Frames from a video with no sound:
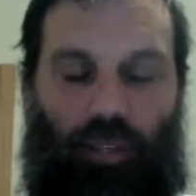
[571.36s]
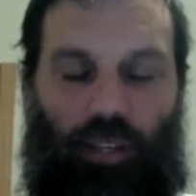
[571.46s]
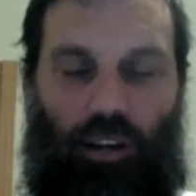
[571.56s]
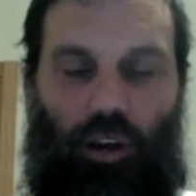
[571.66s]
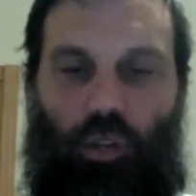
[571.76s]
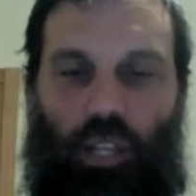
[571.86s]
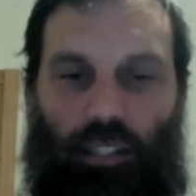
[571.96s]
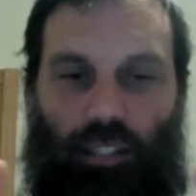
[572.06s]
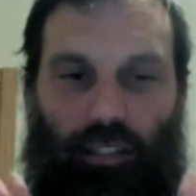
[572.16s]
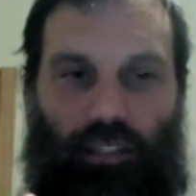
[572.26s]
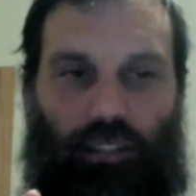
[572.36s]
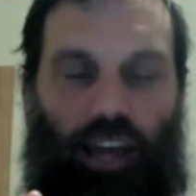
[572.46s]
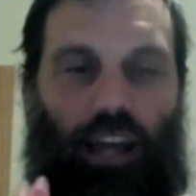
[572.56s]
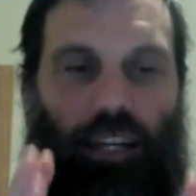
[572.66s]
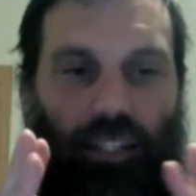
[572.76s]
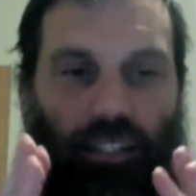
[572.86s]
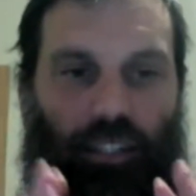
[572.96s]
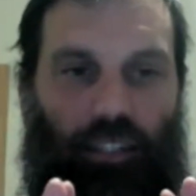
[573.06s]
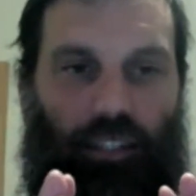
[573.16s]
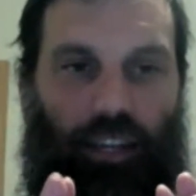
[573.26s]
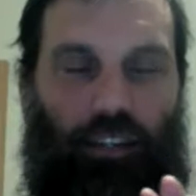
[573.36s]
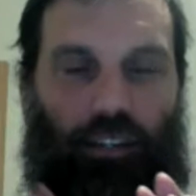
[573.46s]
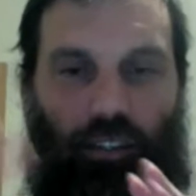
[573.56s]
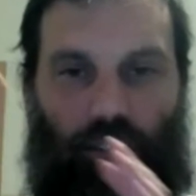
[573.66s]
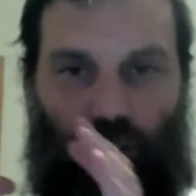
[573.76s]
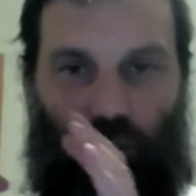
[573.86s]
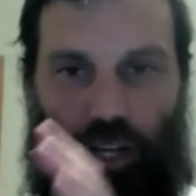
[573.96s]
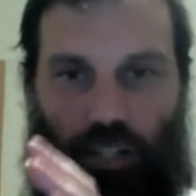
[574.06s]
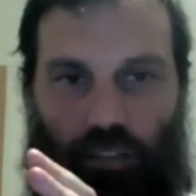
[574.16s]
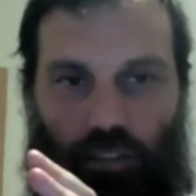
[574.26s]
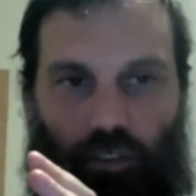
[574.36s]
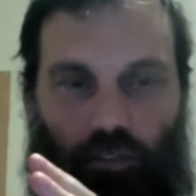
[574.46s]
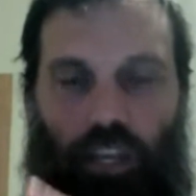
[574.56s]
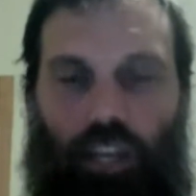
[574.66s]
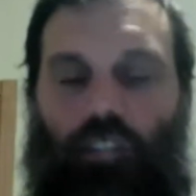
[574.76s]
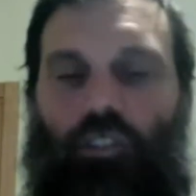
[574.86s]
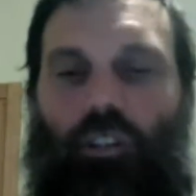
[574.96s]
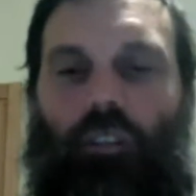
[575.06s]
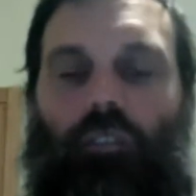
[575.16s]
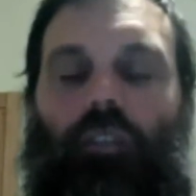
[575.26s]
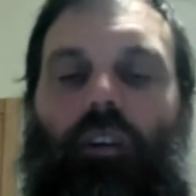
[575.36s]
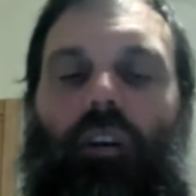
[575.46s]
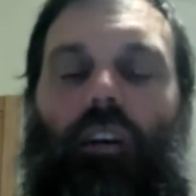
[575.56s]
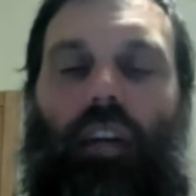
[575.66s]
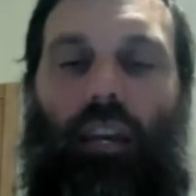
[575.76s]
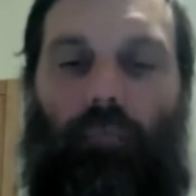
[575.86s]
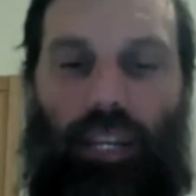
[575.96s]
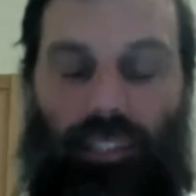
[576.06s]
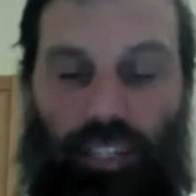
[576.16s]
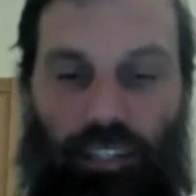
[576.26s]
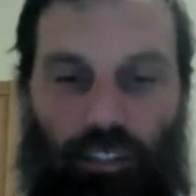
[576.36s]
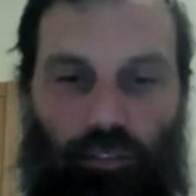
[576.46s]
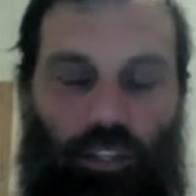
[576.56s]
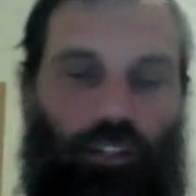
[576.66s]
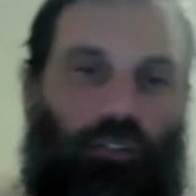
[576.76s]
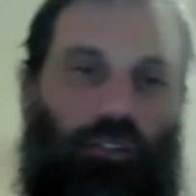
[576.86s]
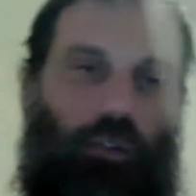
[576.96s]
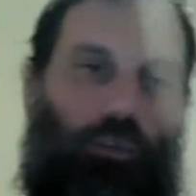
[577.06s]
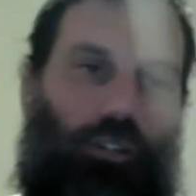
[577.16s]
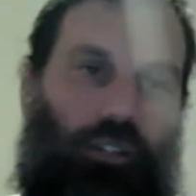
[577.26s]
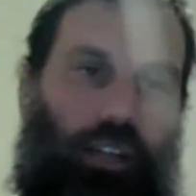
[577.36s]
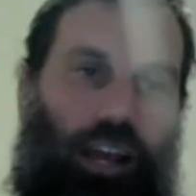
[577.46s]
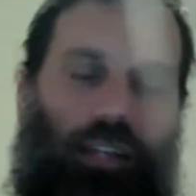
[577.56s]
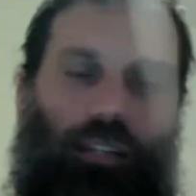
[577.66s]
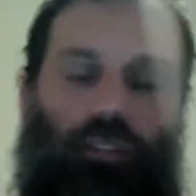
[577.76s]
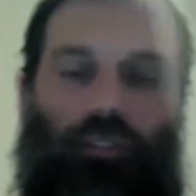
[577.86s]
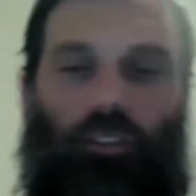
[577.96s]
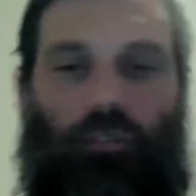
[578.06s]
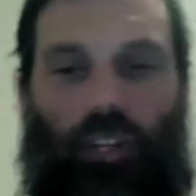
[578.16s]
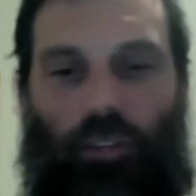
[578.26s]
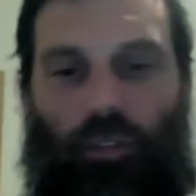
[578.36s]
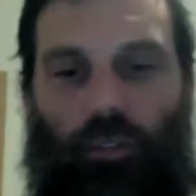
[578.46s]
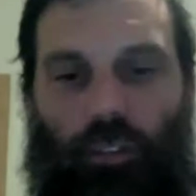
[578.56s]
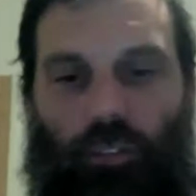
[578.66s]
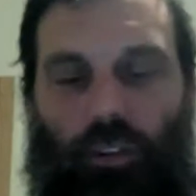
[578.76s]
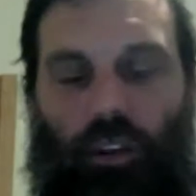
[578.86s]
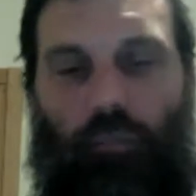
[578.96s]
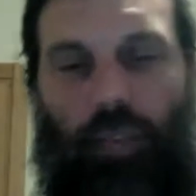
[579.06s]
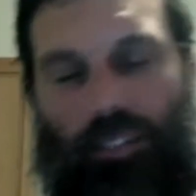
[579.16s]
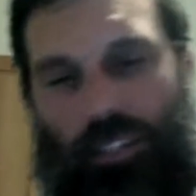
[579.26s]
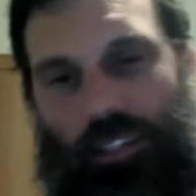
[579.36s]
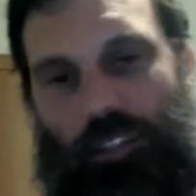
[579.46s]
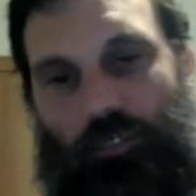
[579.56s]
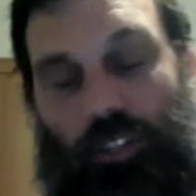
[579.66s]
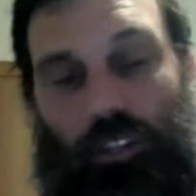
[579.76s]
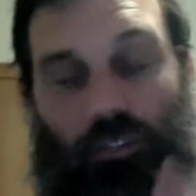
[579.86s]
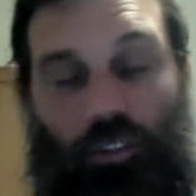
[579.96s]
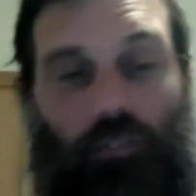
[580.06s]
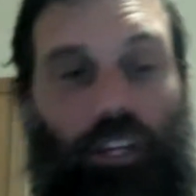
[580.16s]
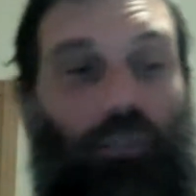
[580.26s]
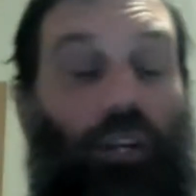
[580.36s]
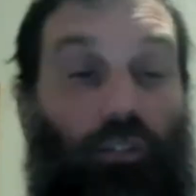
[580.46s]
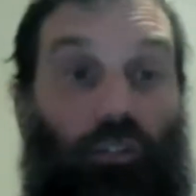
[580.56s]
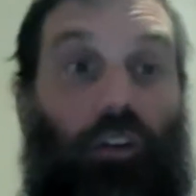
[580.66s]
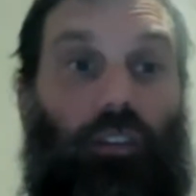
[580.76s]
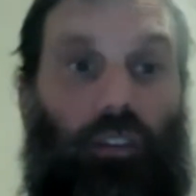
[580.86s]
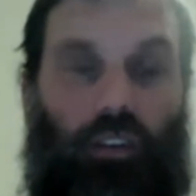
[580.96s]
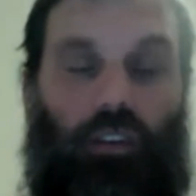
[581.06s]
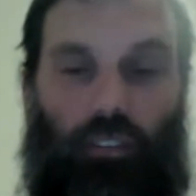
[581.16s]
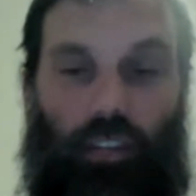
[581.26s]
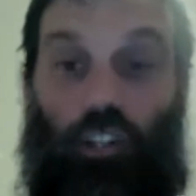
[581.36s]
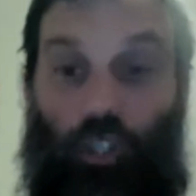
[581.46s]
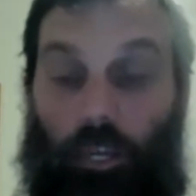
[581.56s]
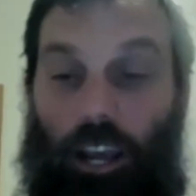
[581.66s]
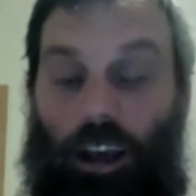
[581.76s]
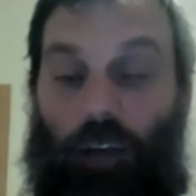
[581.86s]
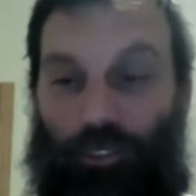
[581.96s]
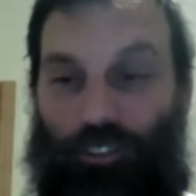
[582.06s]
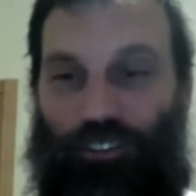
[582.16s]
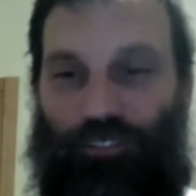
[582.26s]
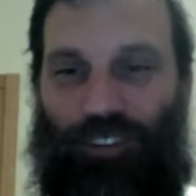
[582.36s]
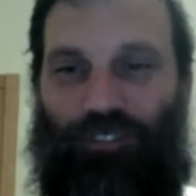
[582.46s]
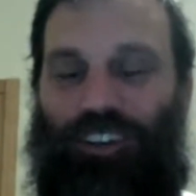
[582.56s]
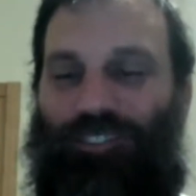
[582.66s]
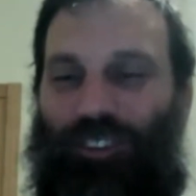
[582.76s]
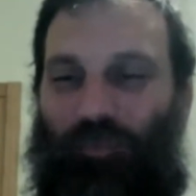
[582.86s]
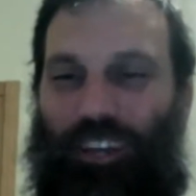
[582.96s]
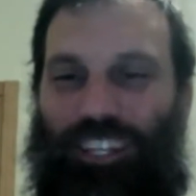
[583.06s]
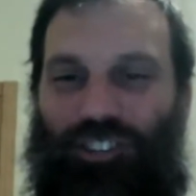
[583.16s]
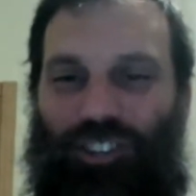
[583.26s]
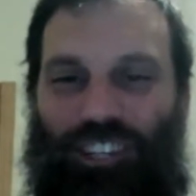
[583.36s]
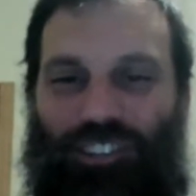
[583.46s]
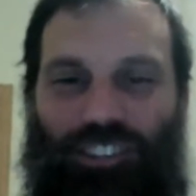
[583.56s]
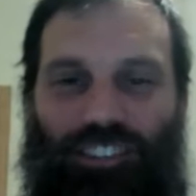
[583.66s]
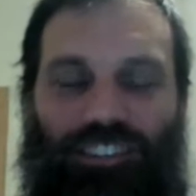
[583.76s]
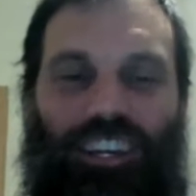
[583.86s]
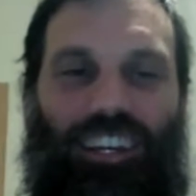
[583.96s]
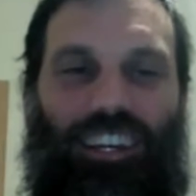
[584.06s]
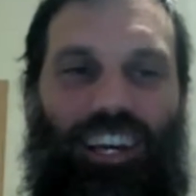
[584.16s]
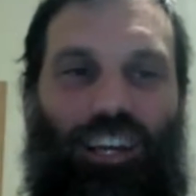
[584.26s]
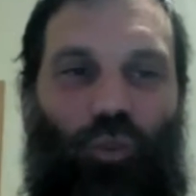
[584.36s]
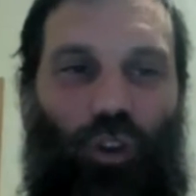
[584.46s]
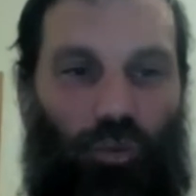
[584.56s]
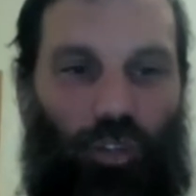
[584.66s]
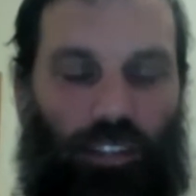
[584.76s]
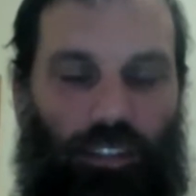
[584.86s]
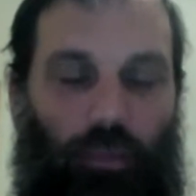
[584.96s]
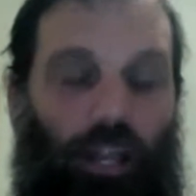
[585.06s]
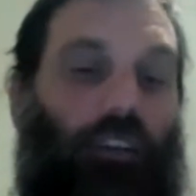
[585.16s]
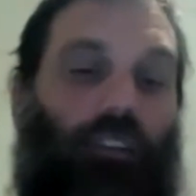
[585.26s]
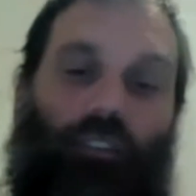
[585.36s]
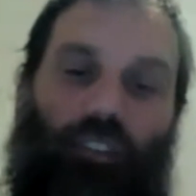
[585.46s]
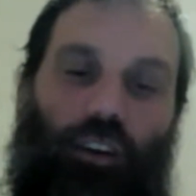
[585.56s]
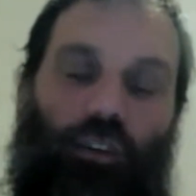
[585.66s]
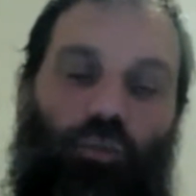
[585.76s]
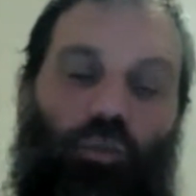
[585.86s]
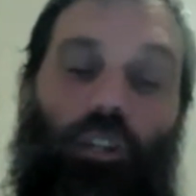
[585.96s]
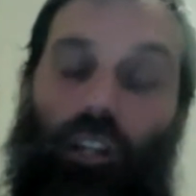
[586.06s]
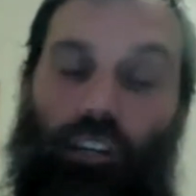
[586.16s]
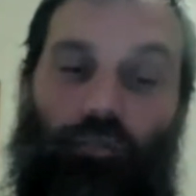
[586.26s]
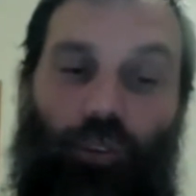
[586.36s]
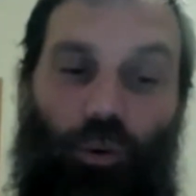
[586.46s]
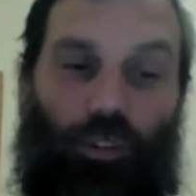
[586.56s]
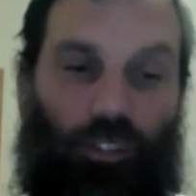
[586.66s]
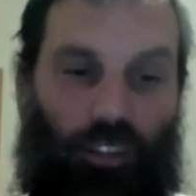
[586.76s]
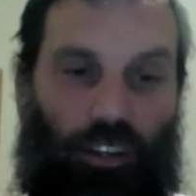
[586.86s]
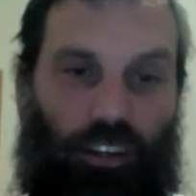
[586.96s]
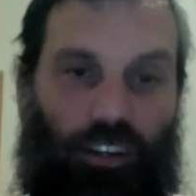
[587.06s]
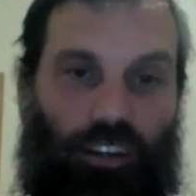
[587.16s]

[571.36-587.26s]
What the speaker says: coalesces the science into standards, creates the certifications, and makes it easy for the consumer to dine at the certified green restaurant, makes it easy for the certified green restaurant to actually become a certified green restaurant, make the changes, and work with the suppliers. So we're looking forward to